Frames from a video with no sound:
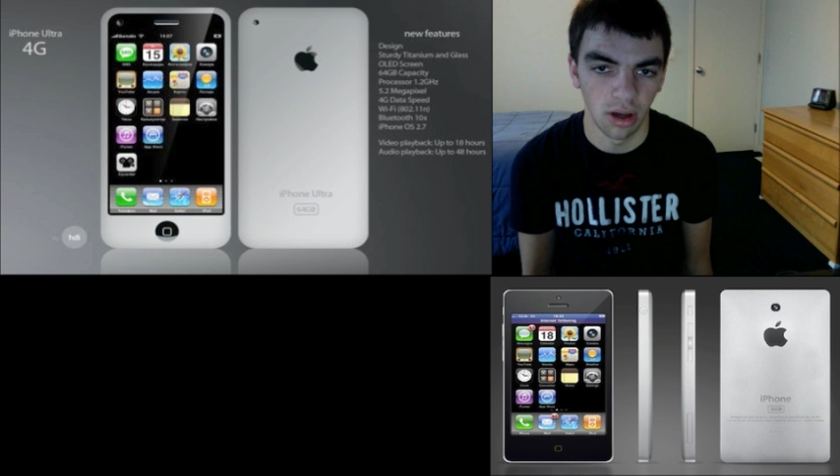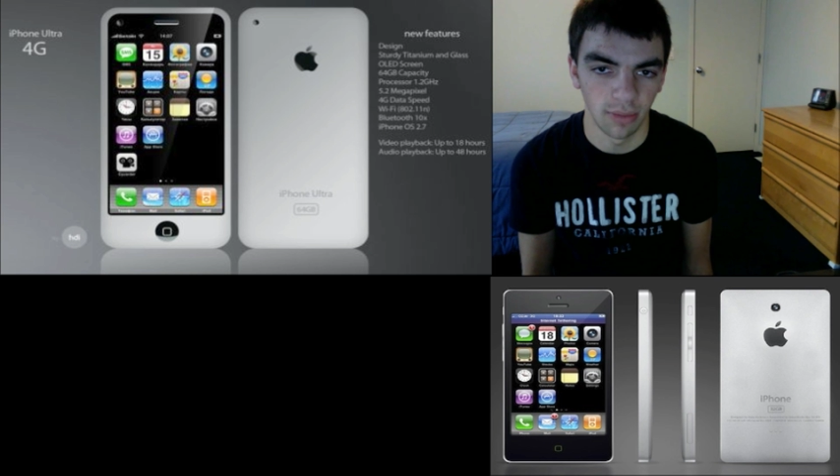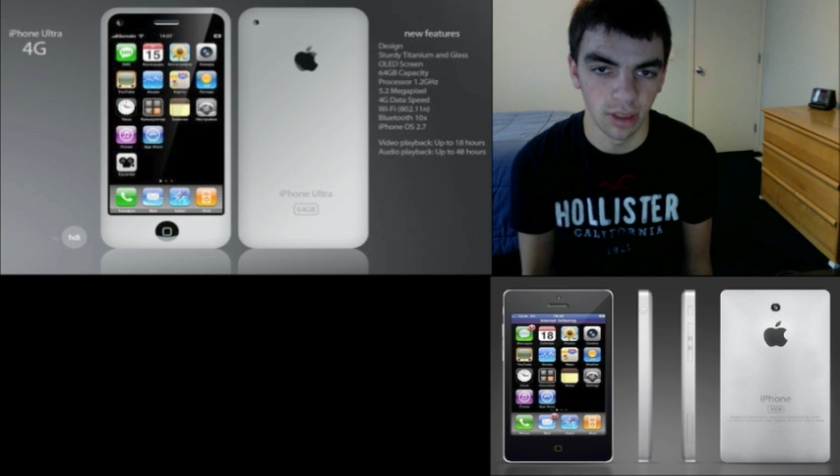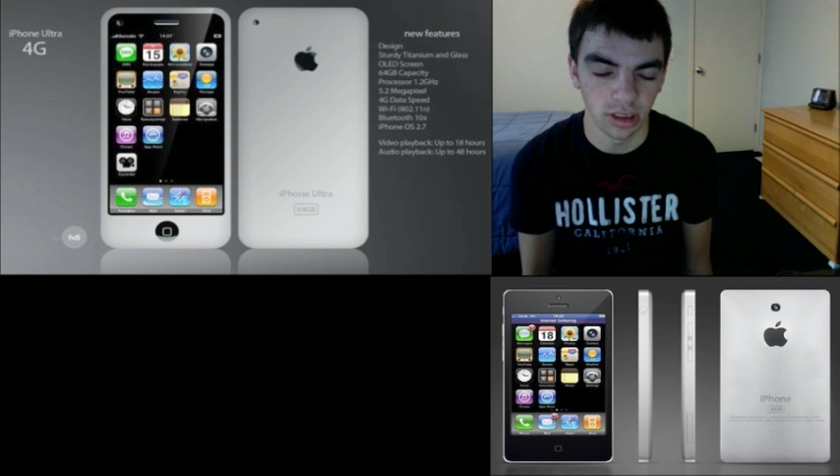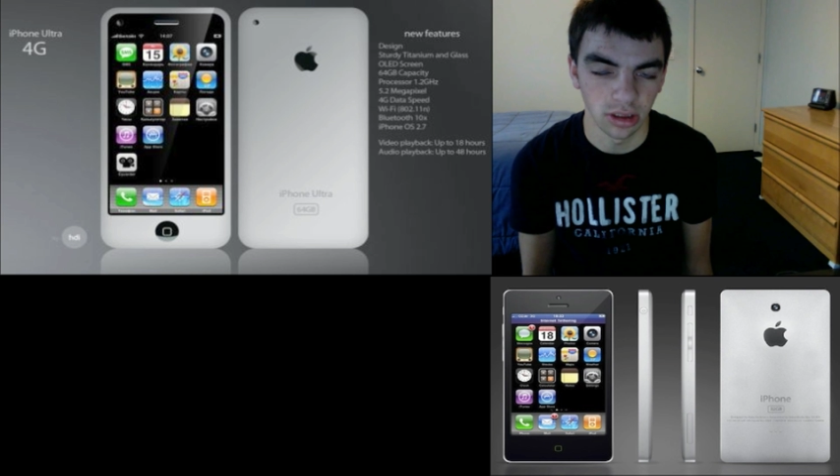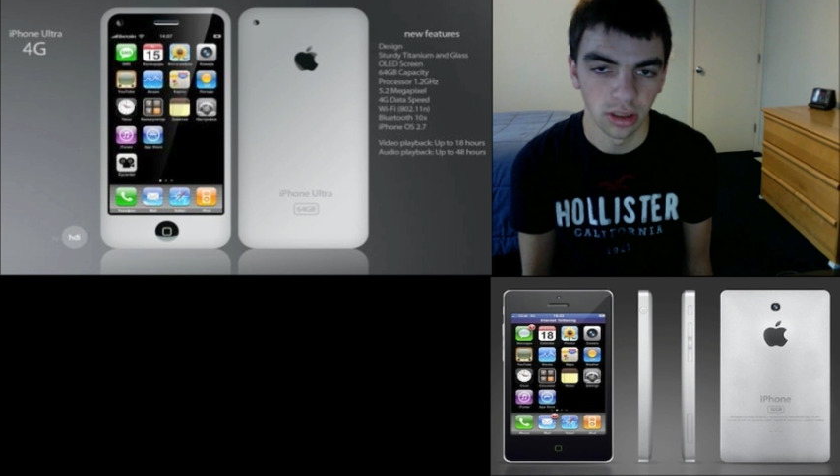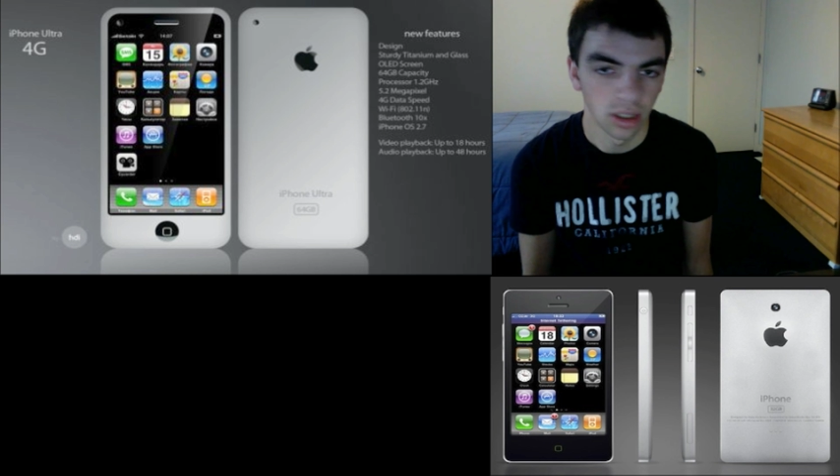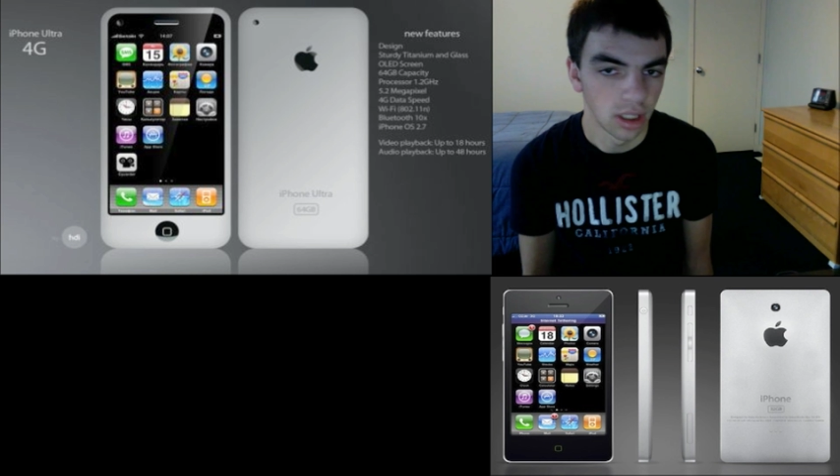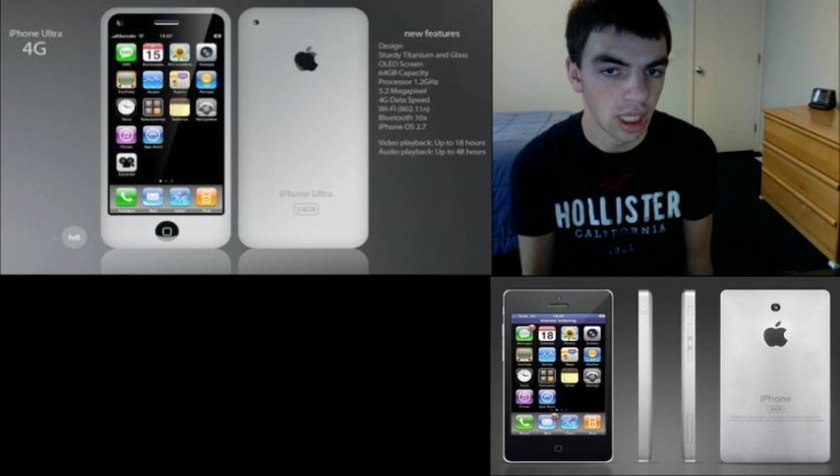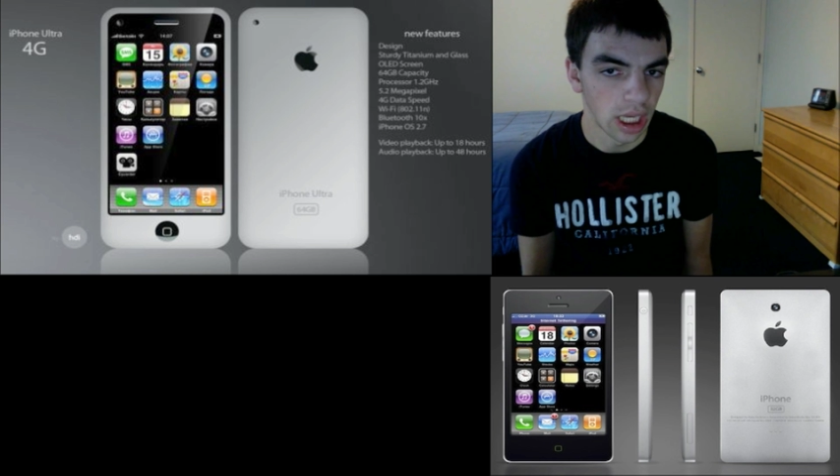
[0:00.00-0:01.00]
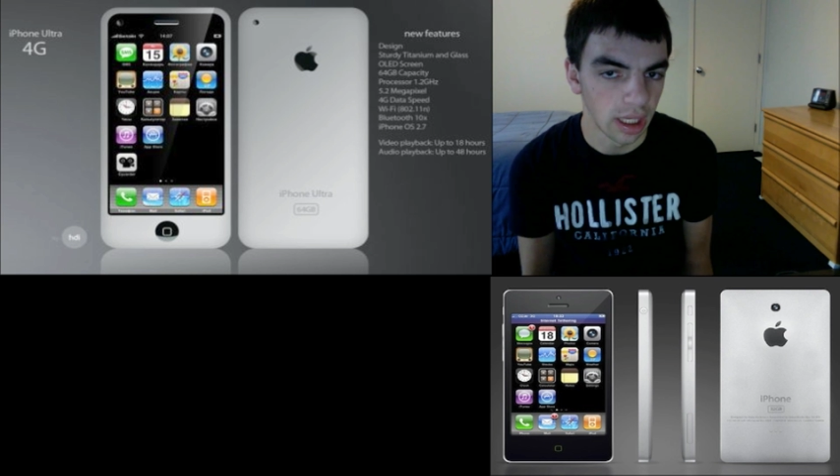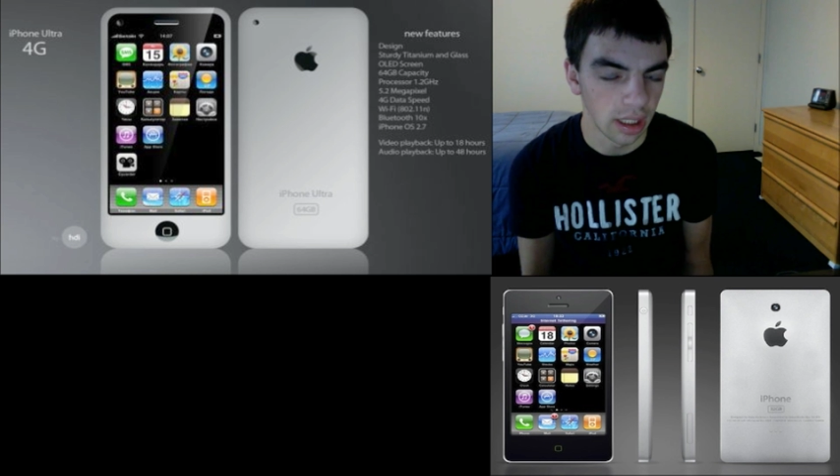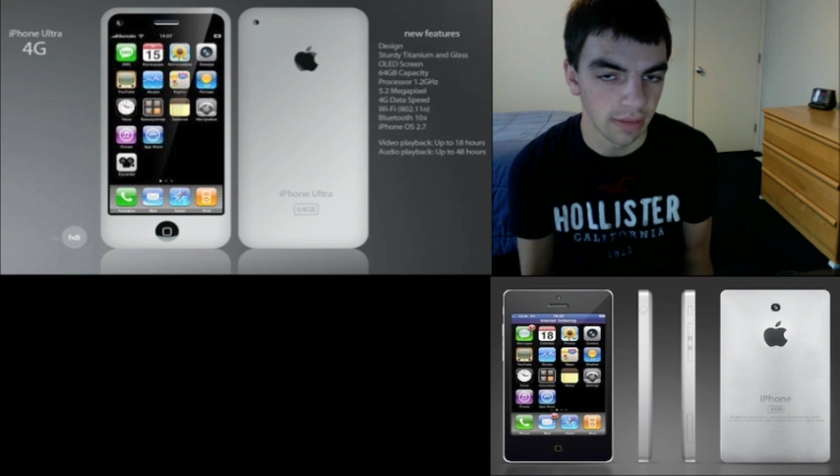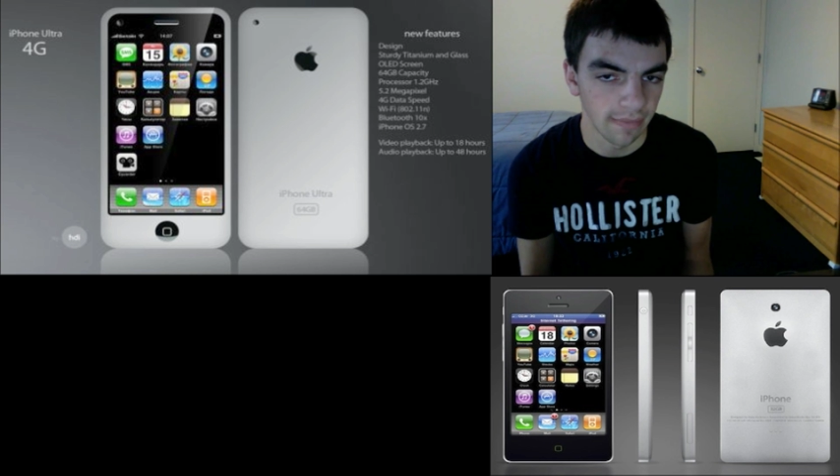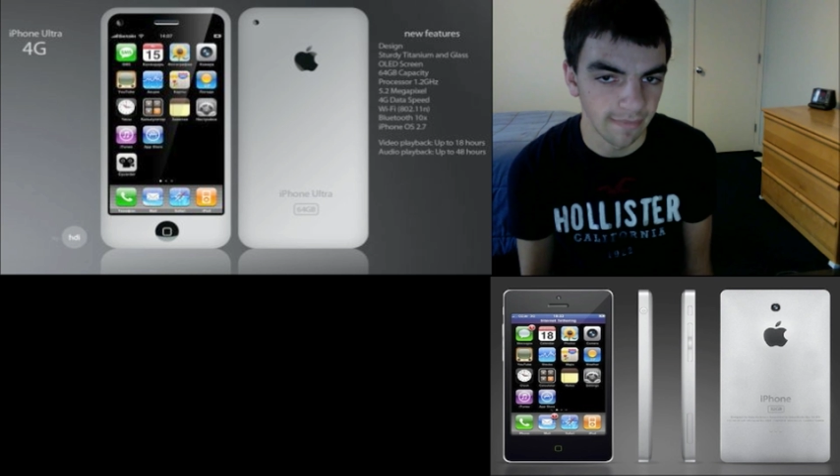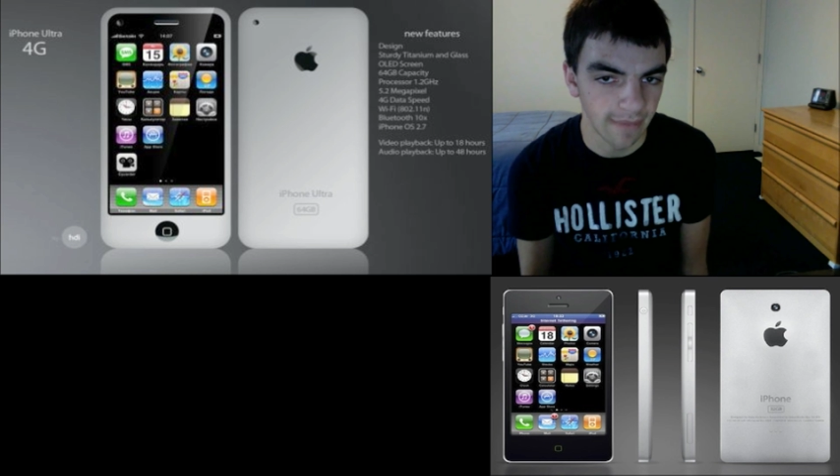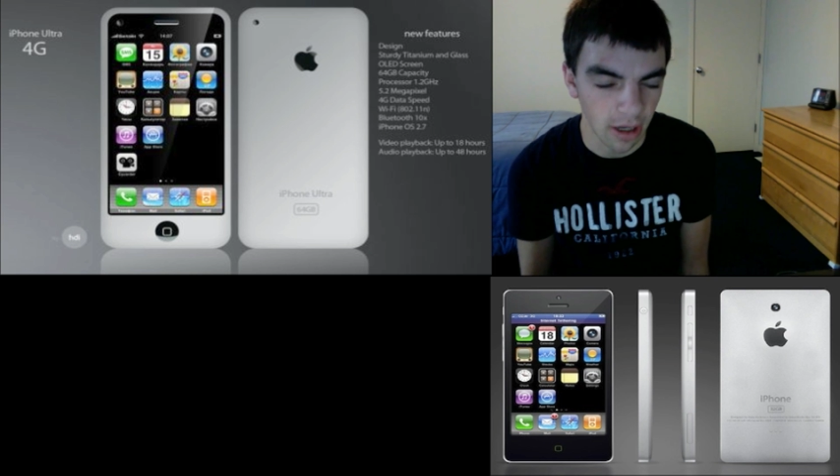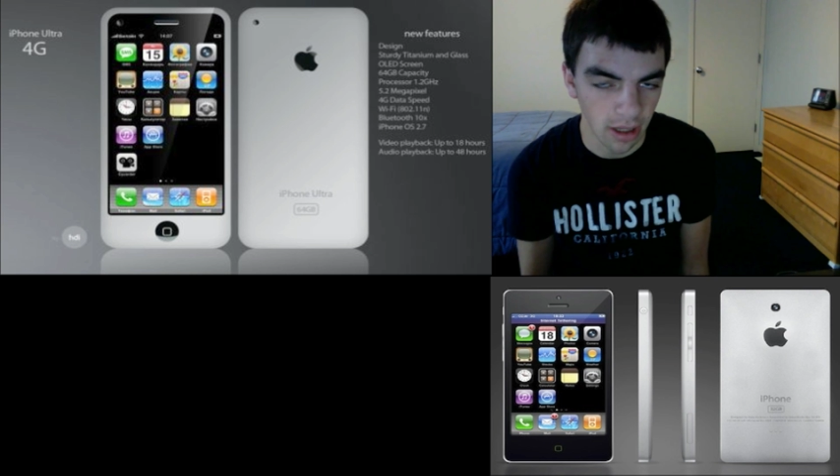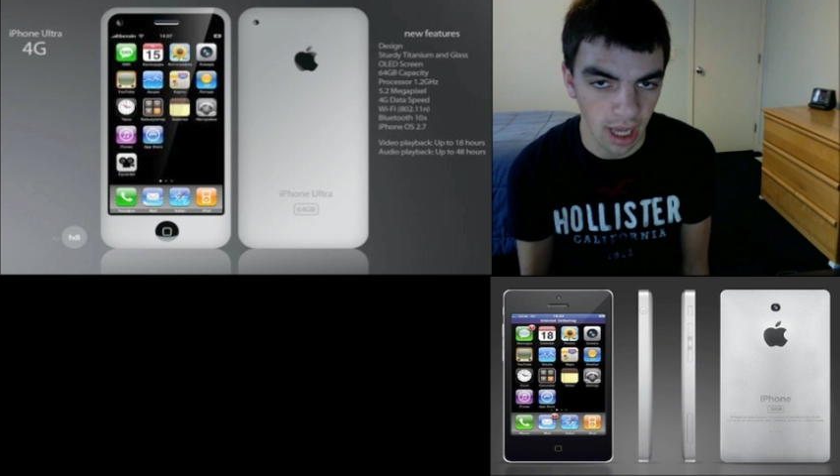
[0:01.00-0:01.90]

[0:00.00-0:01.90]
which is very